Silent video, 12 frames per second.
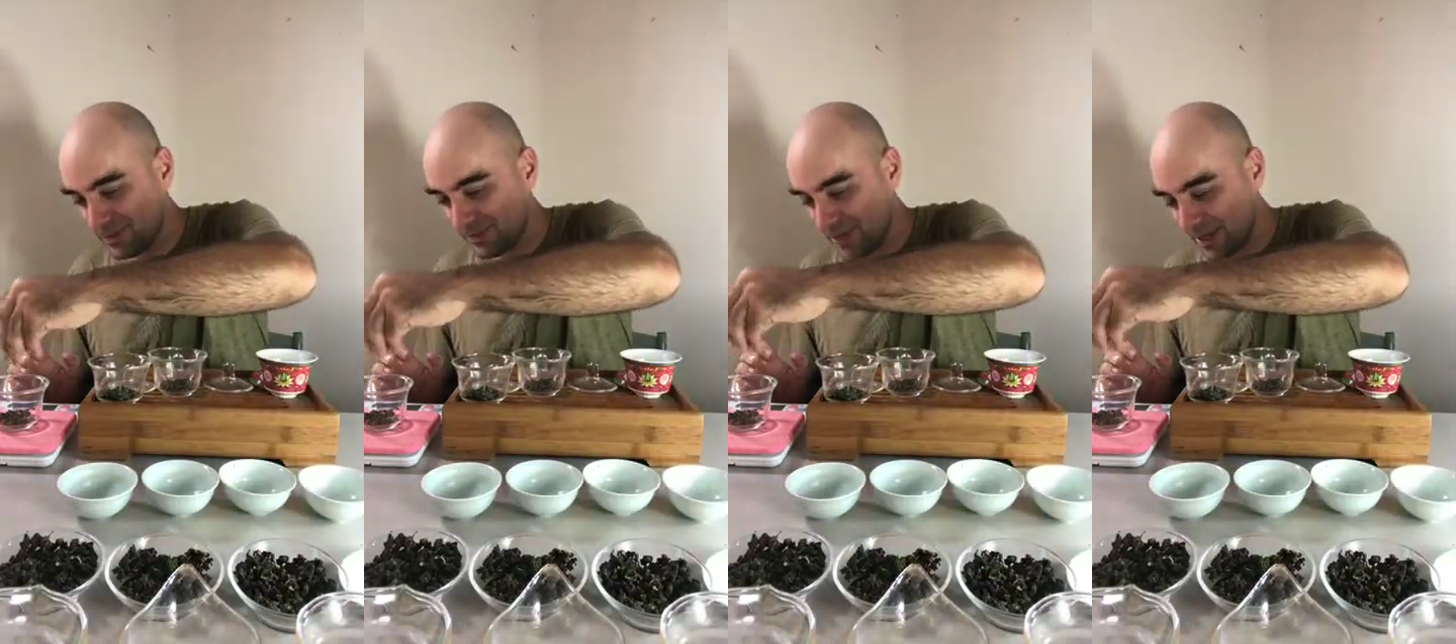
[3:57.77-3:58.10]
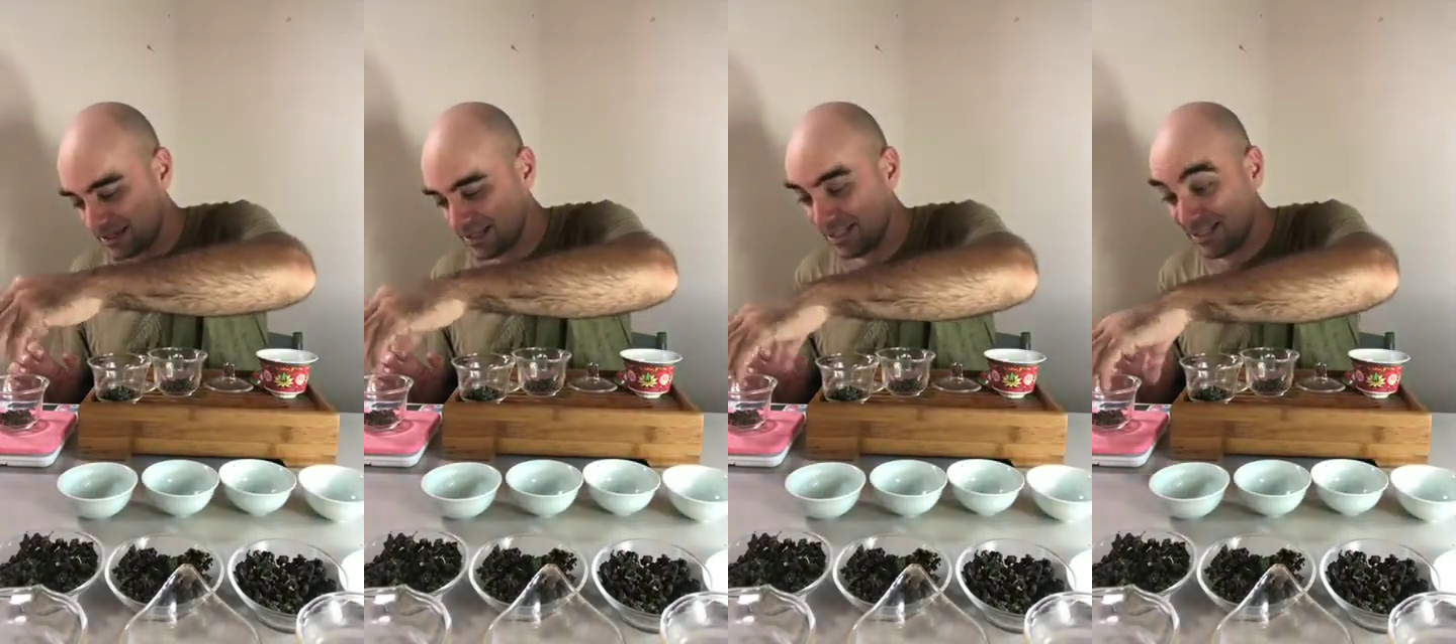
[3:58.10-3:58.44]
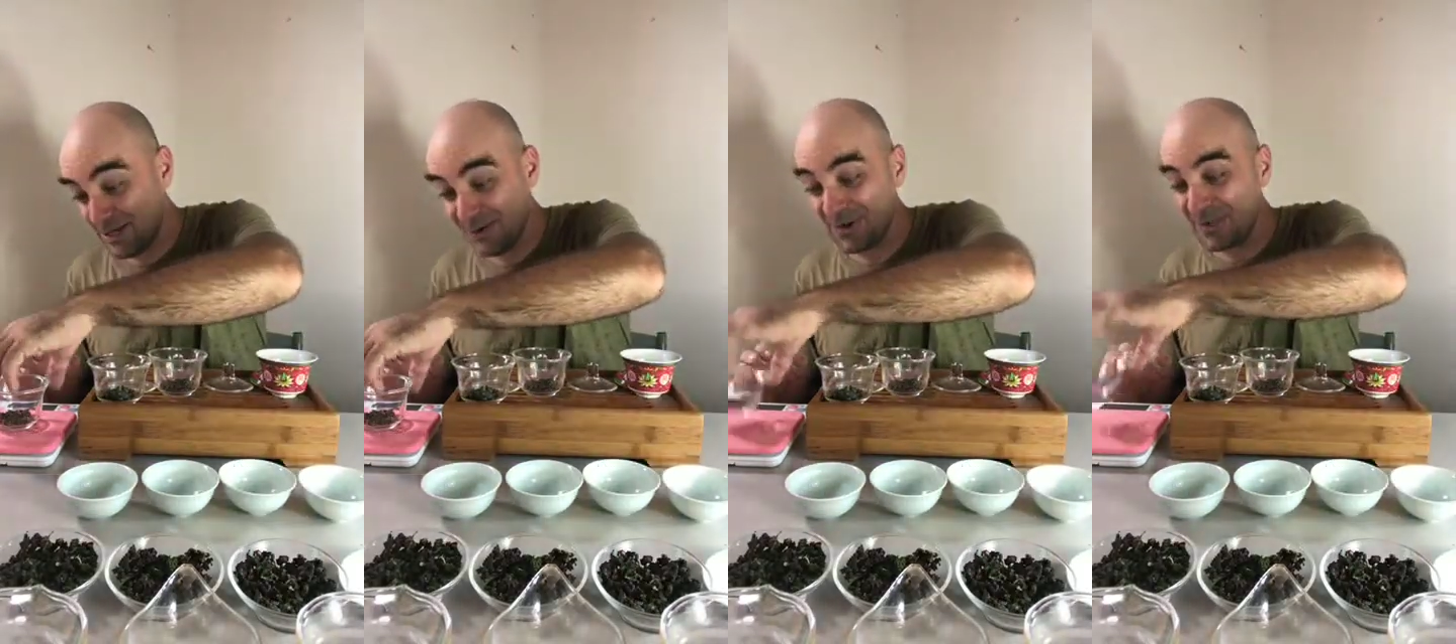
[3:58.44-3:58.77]
like
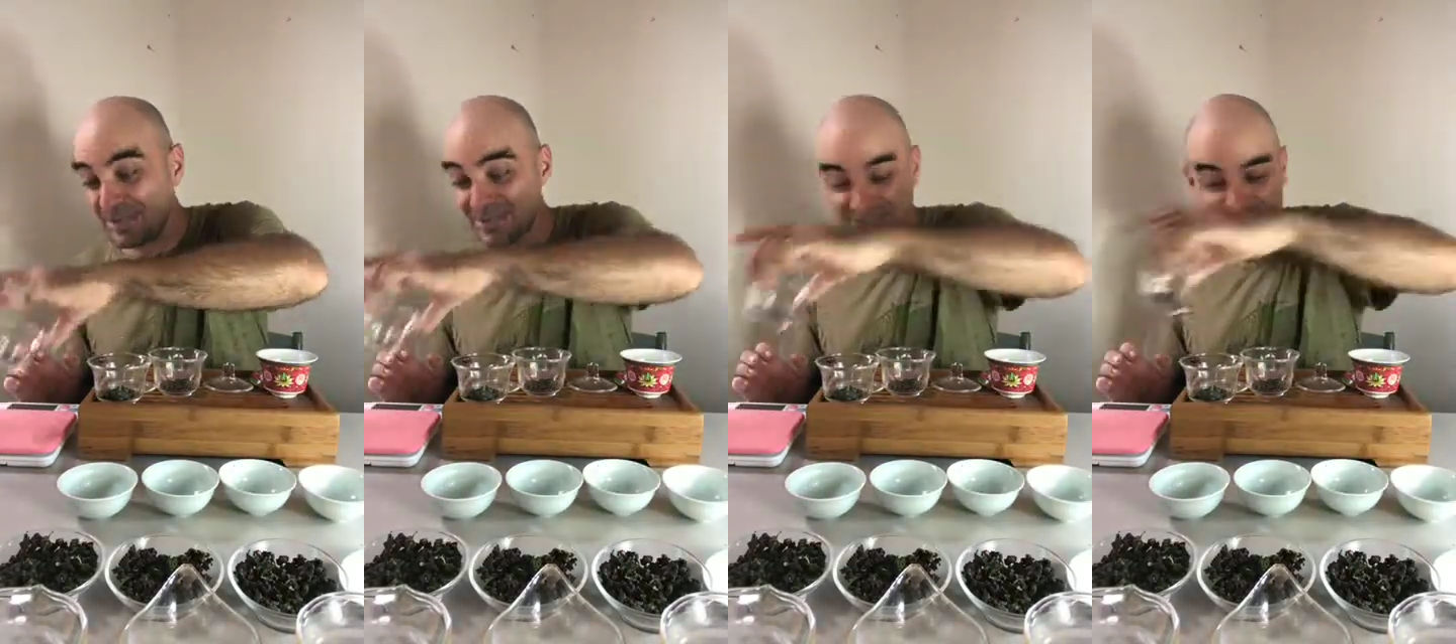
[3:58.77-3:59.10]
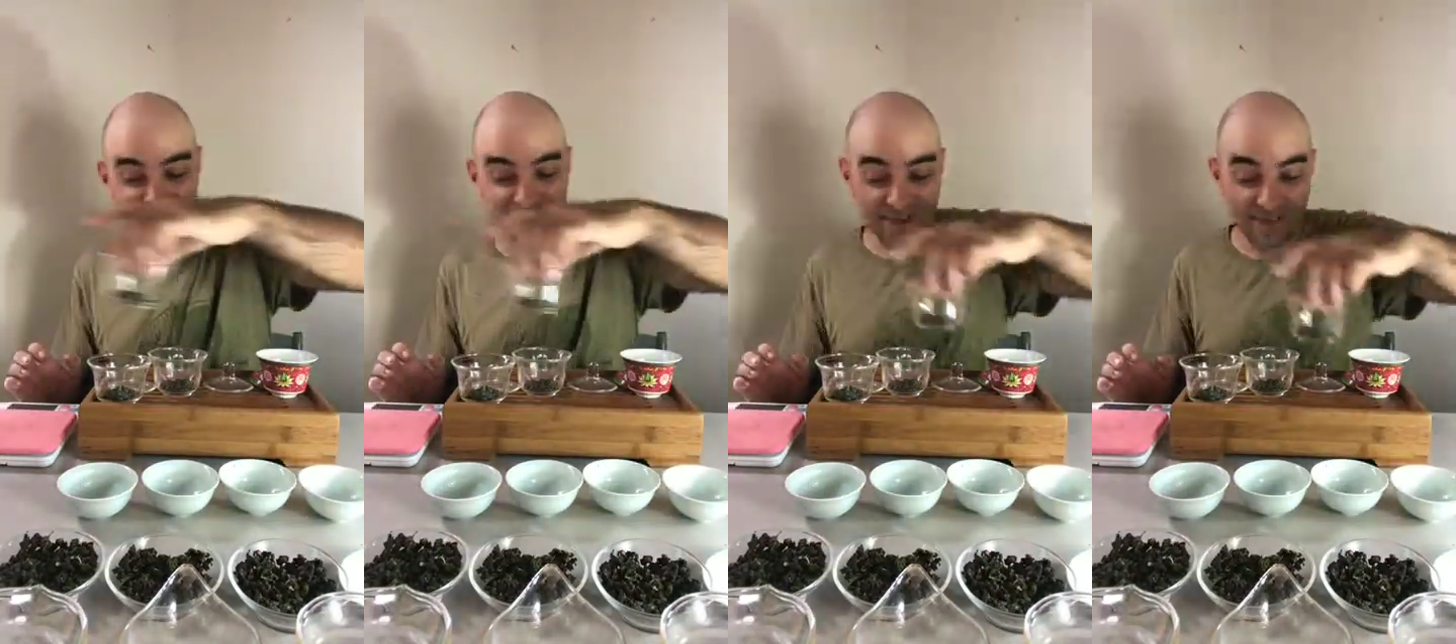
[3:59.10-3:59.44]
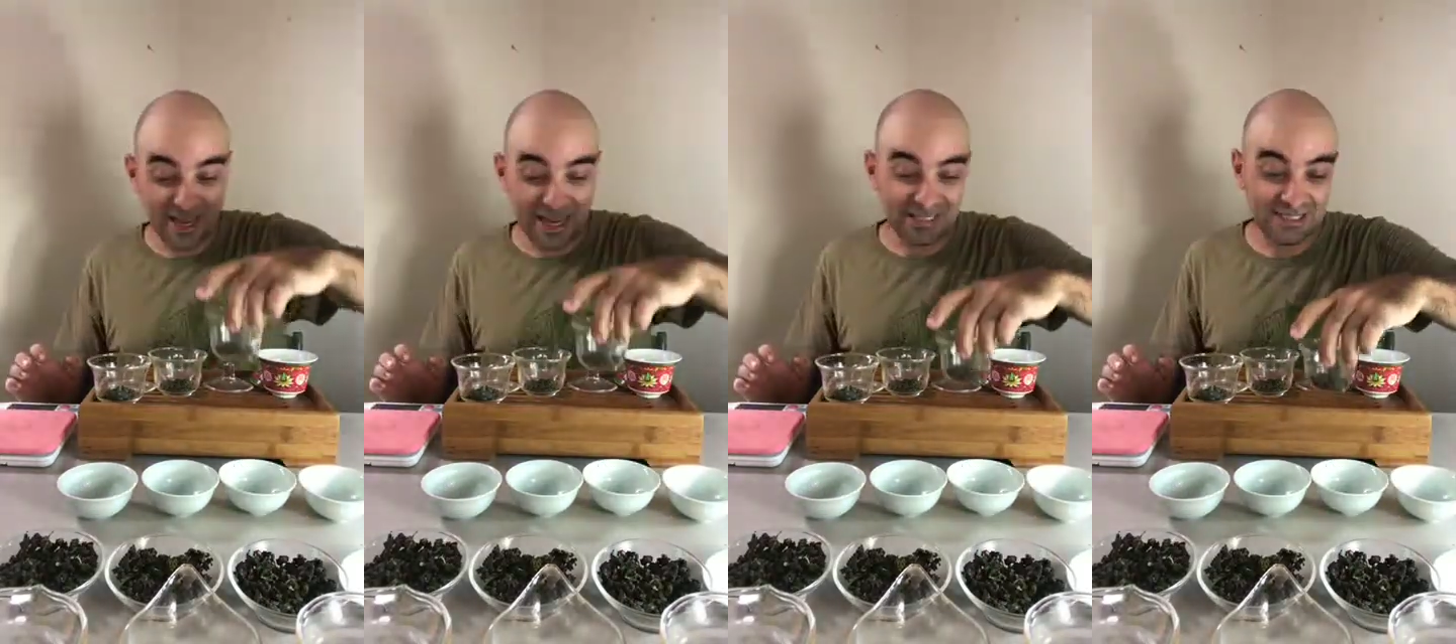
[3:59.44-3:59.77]
serious,
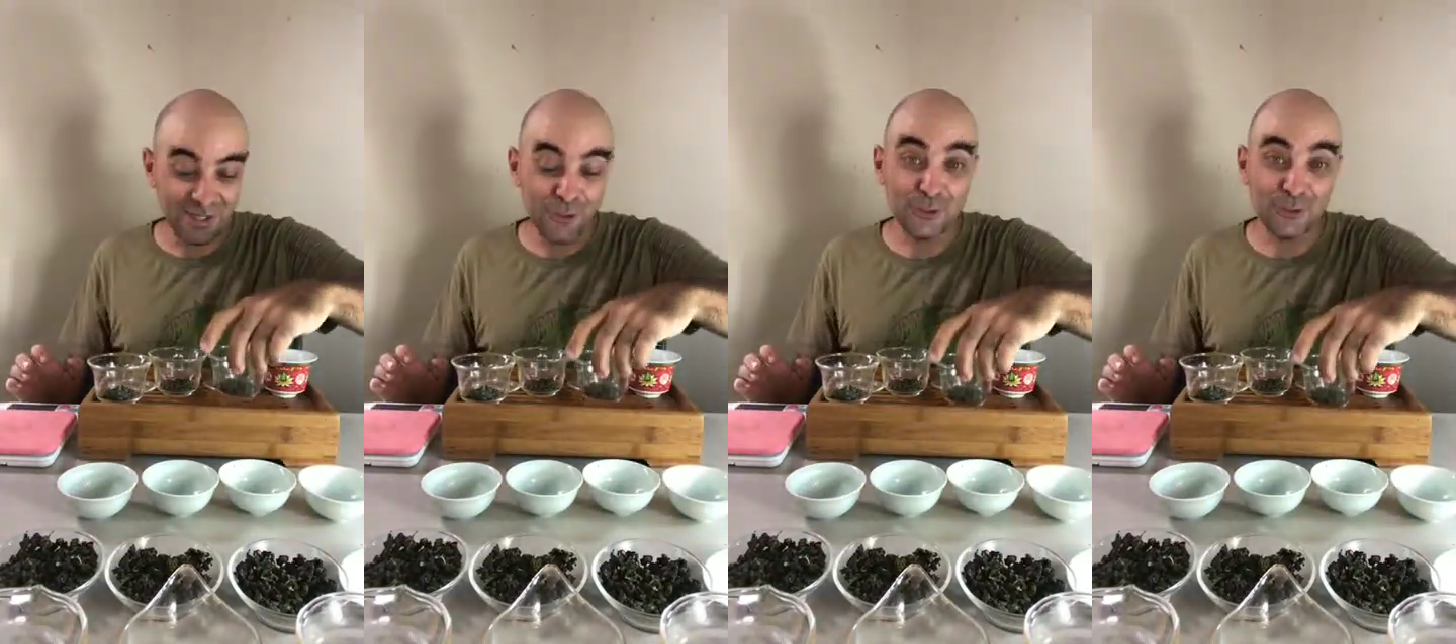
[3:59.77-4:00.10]
amazing